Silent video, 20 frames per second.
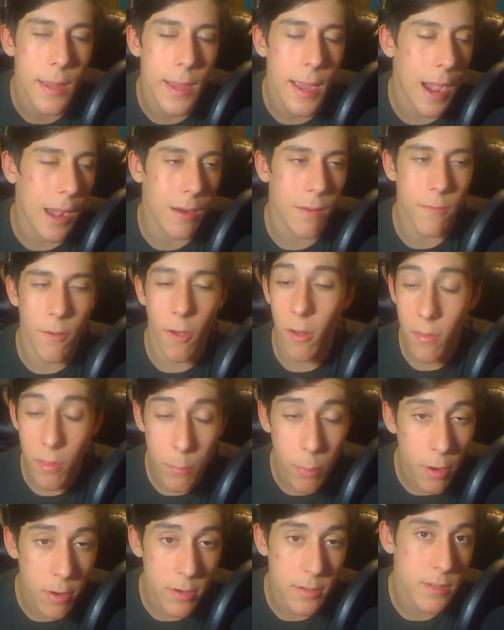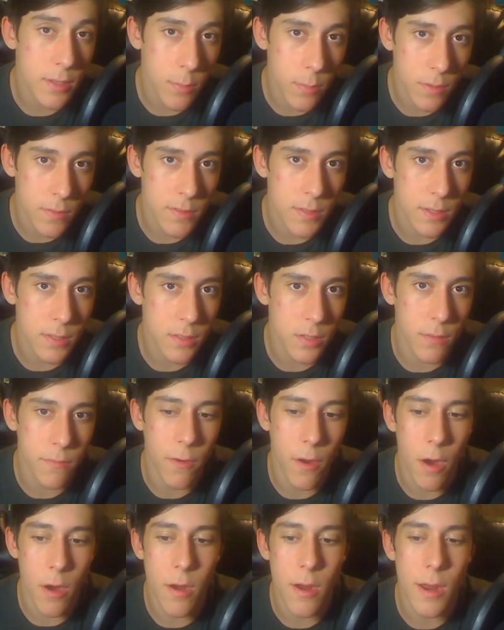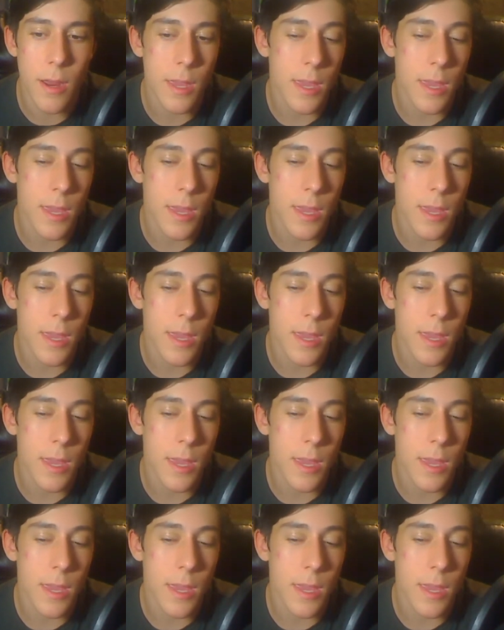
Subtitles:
out of all the parts that we've seen so far.